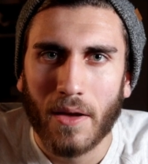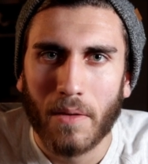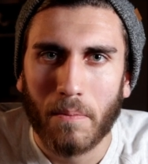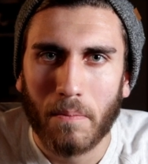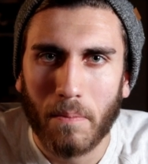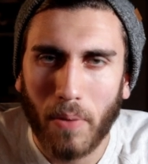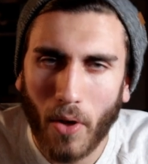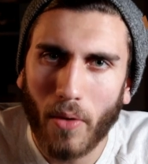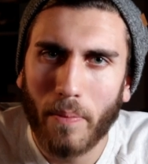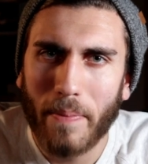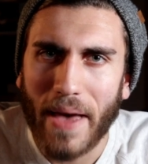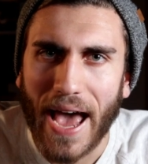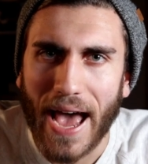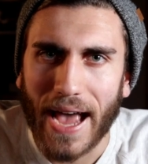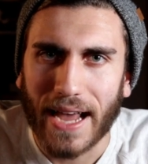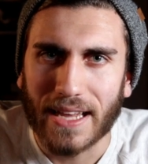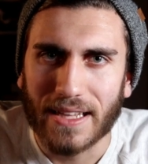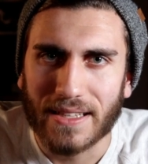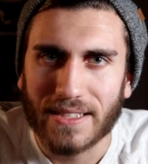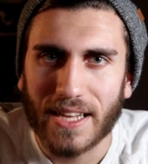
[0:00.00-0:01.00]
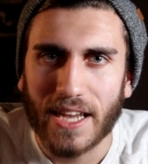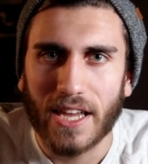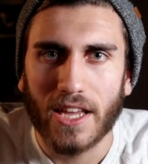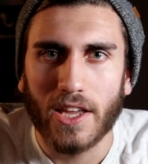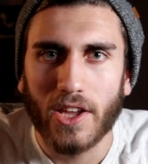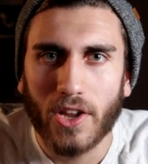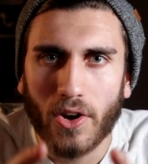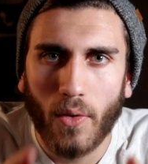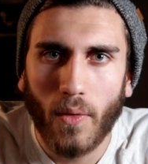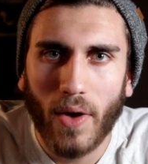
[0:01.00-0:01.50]
Pull back and say,
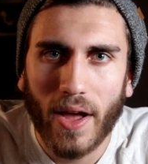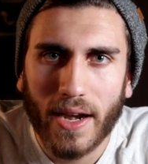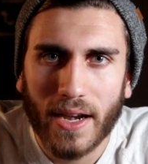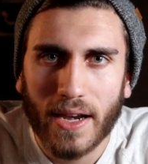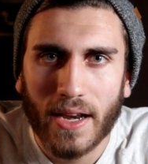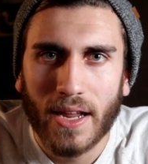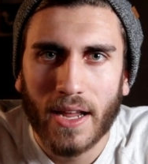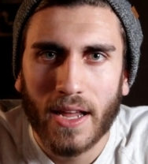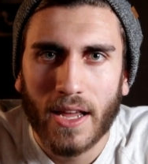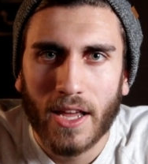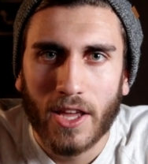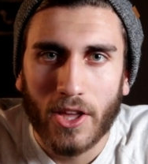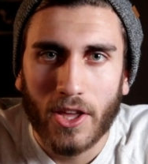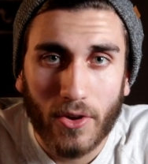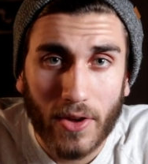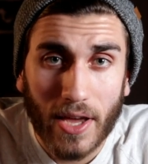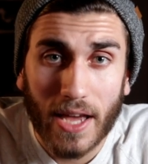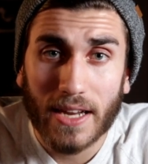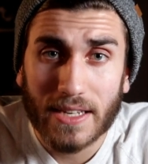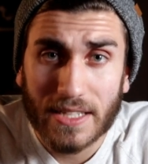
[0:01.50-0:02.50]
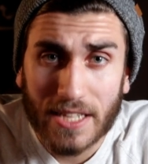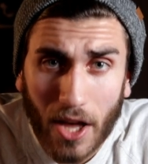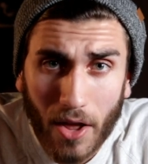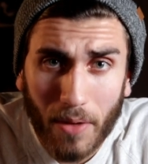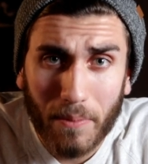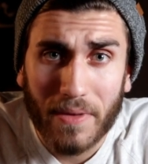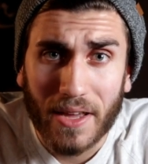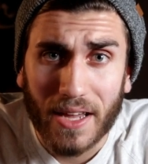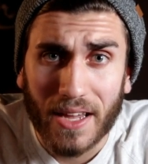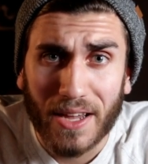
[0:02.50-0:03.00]
you know what? You can't tell
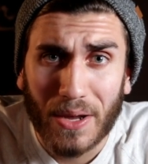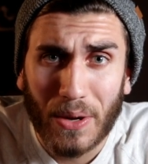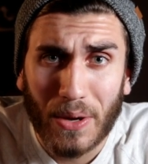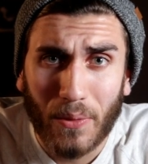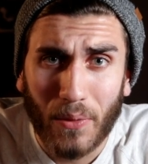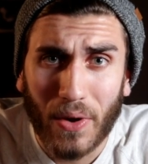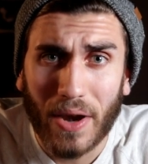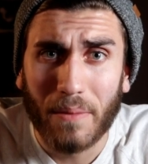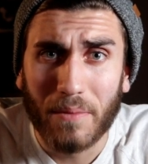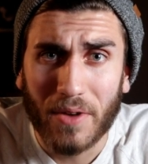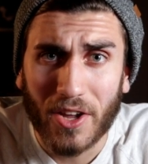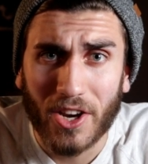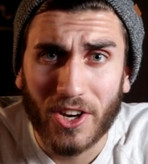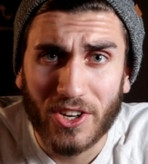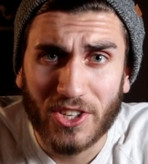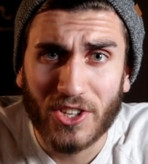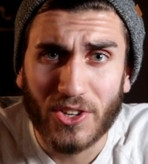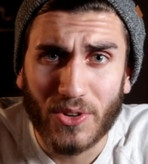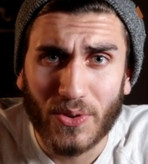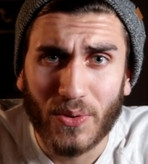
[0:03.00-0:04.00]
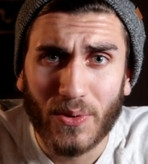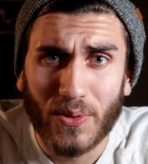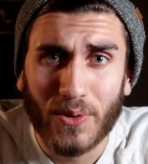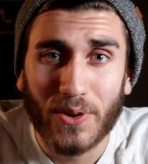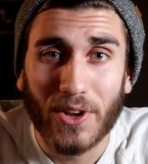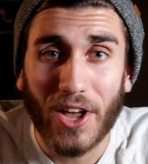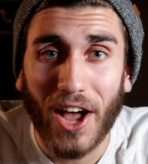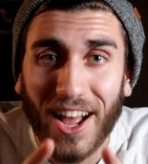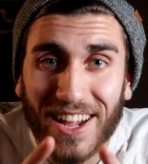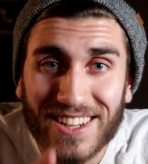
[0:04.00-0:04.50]
me what I'm going to do.
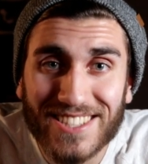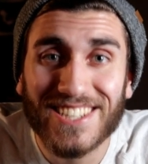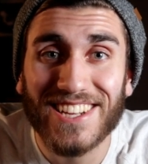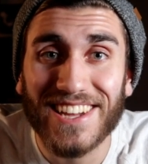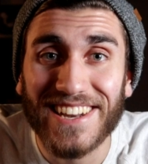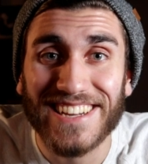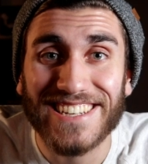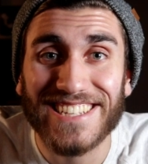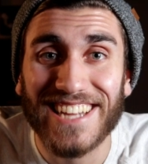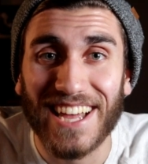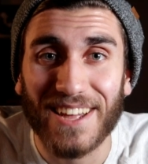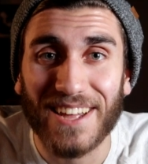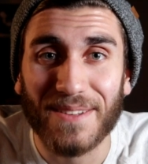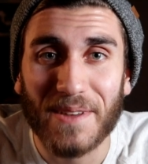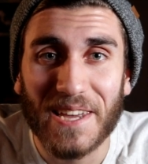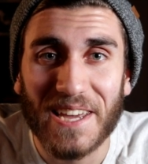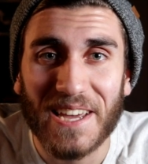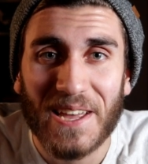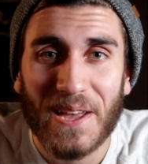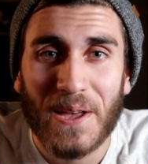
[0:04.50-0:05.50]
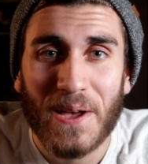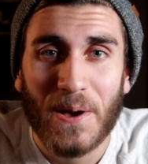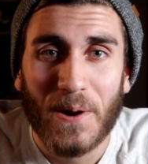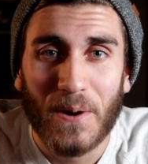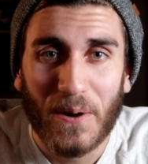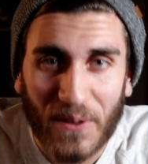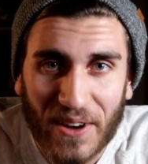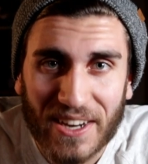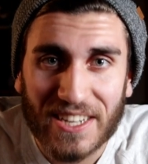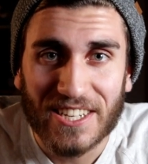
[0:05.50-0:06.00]
God's going to tell me
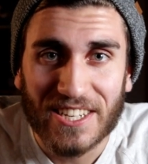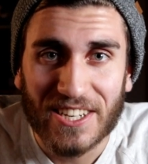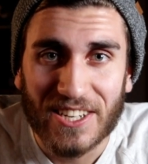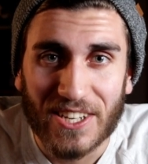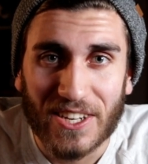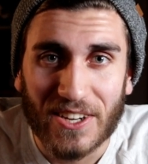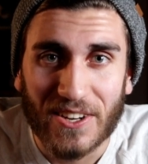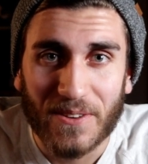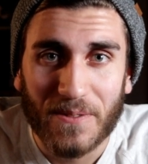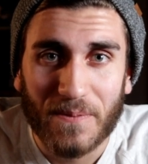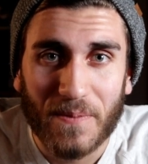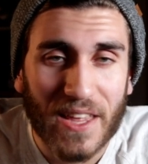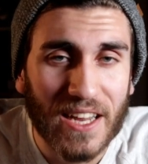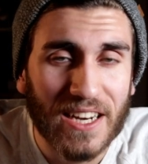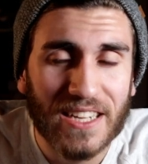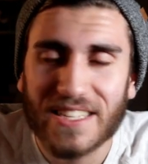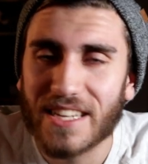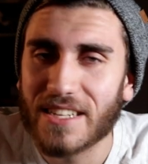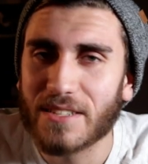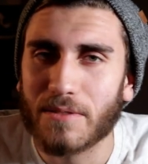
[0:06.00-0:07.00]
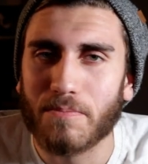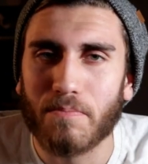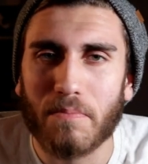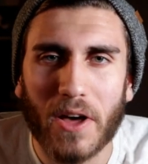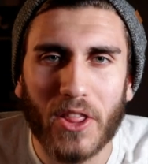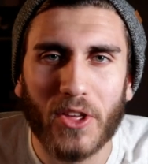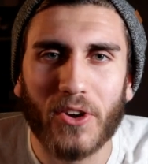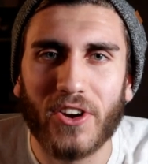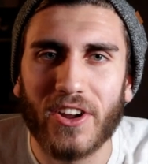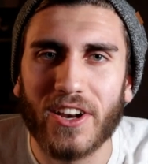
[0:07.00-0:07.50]
what to do. And he says
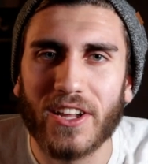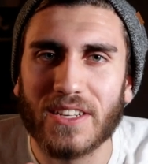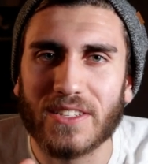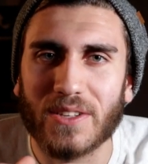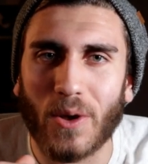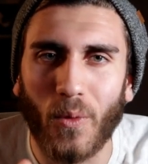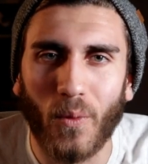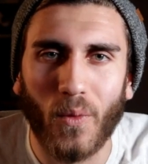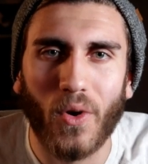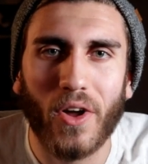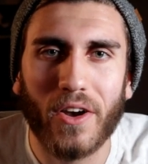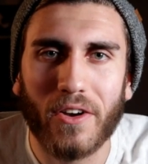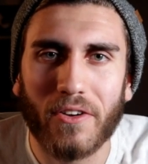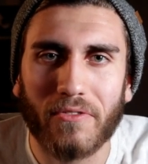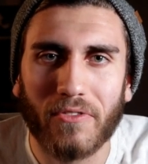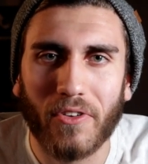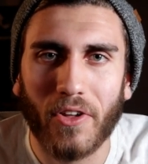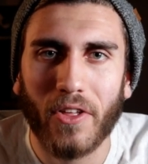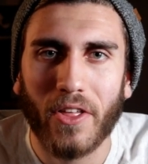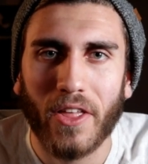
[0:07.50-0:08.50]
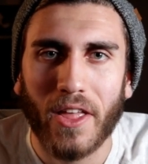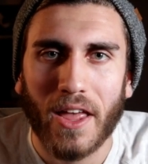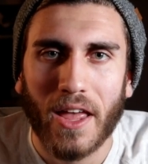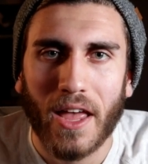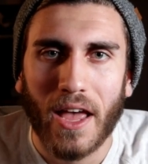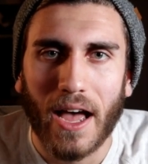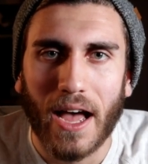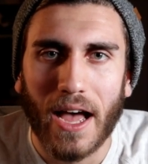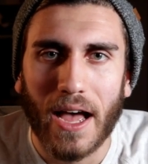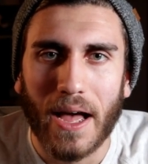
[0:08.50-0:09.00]
motherhood is a wonderful
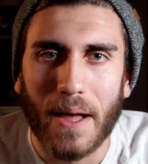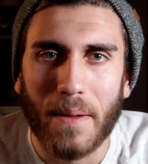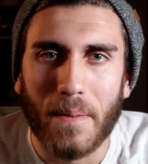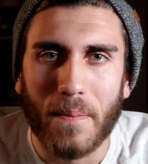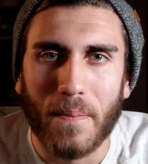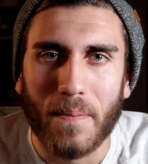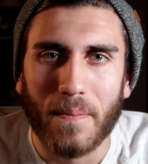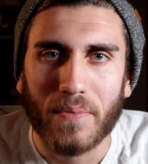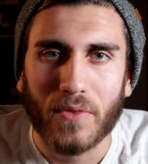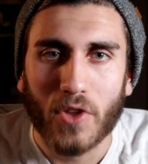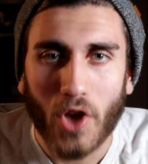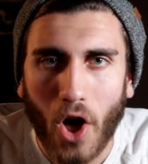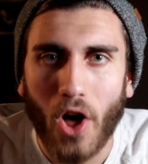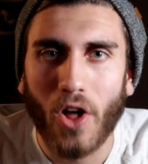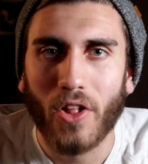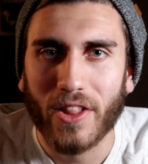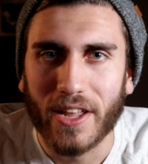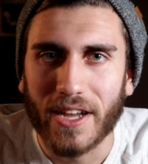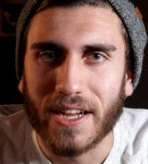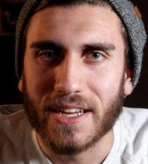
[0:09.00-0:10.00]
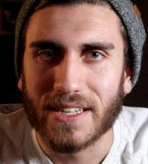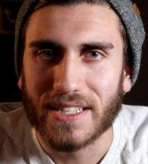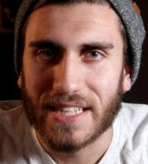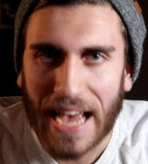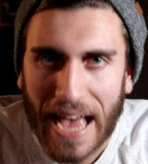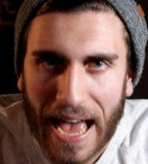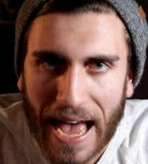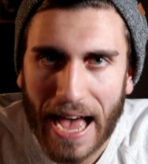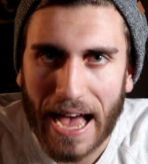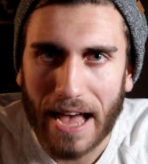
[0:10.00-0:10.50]
um, calling to
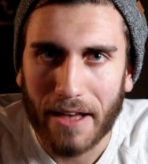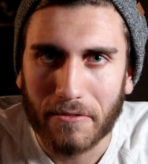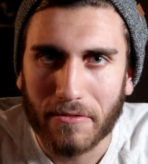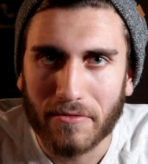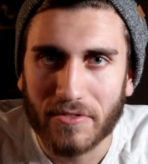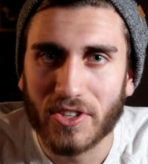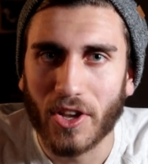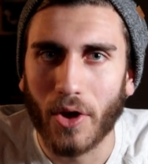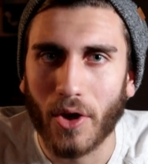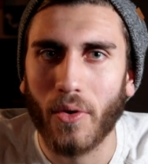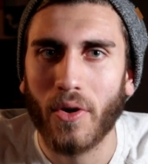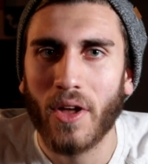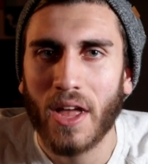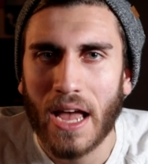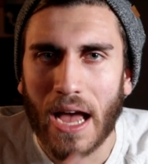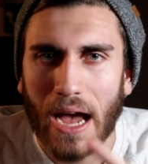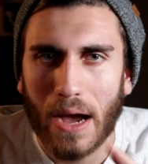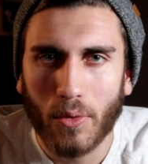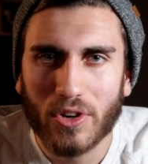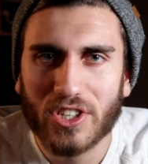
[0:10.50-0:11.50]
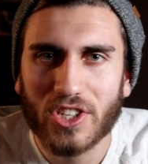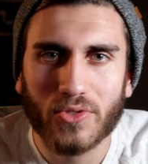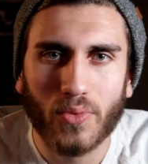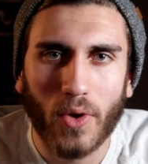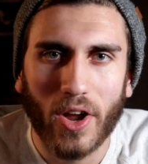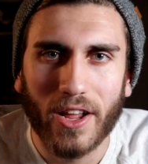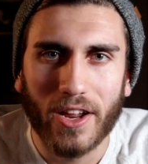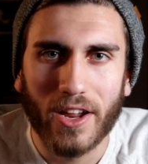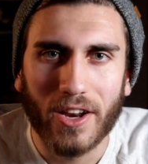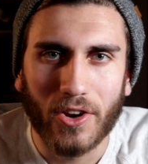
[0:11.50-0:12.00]
have. So I would just
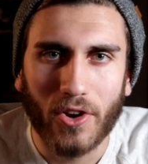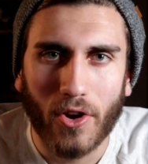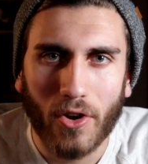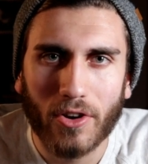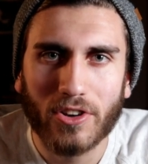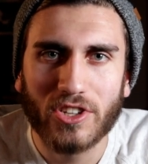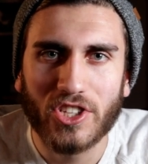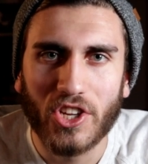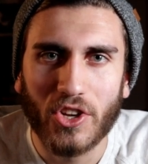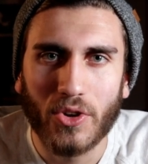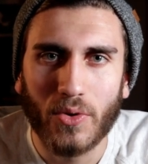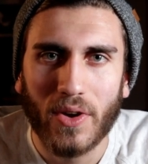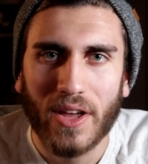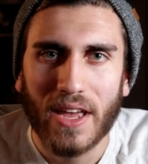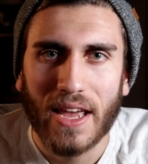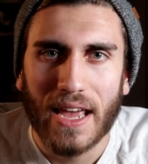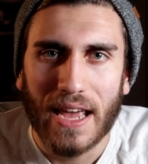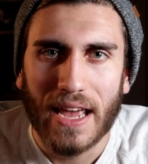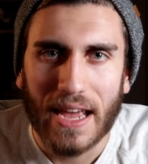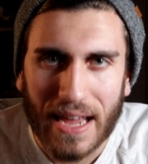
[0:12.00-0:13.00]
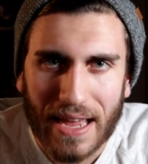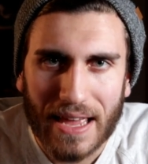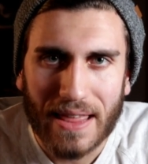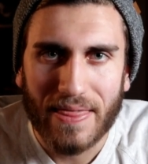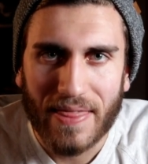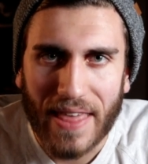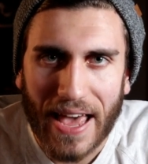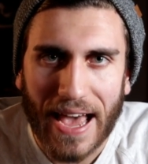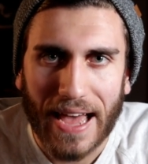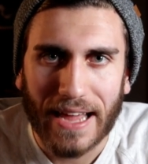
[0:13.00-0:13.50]
want to encourage you in
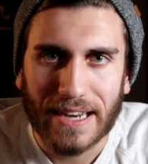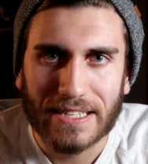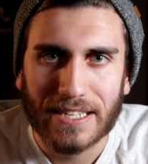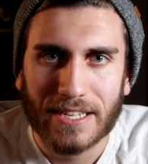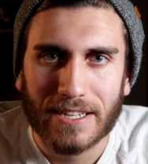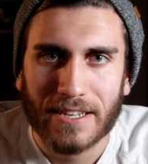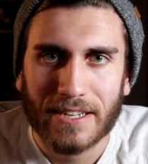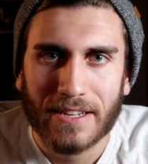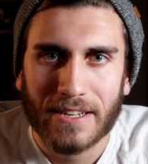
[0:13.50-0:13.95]
that.